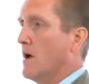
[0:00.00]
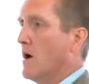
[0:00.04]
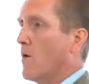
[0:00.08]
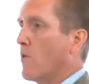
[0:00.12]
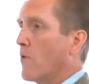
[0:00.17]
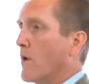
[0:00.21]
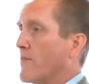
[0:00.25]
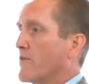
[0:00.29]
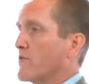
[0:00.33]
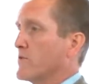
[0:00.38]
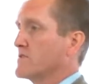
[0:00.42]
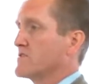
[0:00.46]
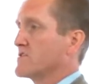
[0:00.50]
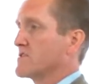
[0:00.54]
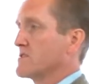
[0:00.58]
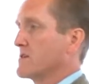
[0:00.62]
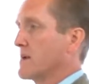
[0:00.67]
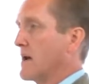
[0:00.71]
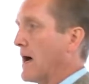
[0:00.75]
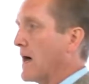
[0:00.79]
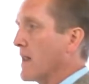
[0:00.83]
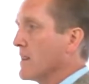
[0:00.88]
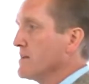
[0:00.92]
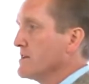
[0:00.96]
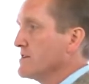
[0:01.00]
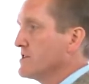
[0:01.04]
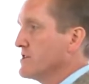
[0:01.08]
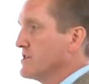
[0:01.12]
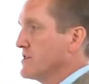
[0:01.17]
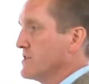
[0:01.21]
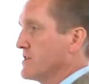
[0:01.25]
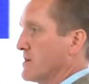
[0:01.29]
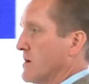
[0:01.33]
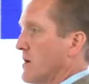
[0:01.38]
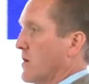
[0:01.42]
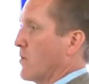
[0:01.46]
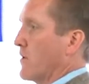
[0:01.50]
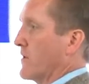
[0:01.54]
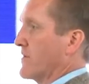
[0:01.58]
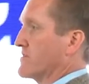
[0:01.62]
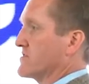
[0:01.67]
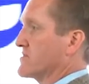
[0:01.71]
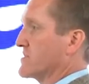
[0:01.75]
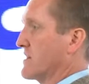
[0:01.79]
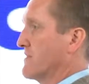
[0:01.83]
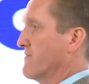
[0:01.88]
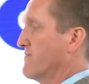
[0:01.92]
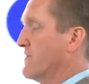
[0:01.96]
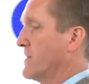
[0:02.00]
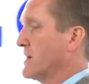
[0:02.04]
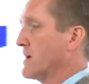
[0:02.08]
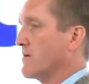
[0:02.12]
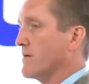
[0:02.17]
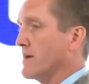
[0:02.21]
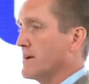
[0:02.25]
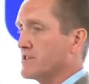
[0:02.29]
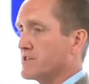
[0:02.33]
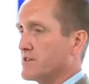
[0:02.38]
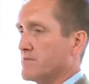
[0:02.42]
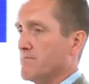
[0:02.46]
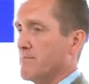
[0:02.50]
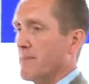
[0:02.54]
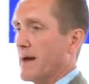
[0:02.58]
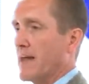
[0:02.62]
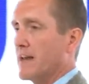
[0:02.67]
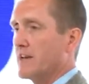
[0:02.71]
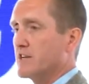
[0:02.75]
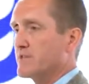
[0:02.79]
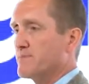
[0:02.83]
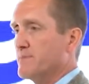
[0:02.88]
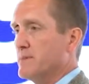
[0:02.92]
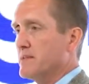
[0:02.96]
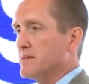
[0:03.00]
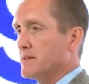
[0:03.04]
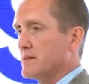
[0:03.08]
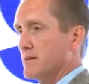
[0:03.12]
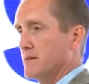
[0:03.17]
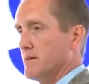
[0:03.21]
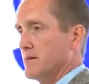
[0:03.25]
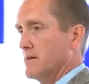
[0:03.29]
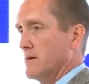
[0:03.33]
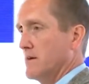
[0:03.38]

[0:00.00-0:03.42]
Whether it's knowledge, whether it's configuration management,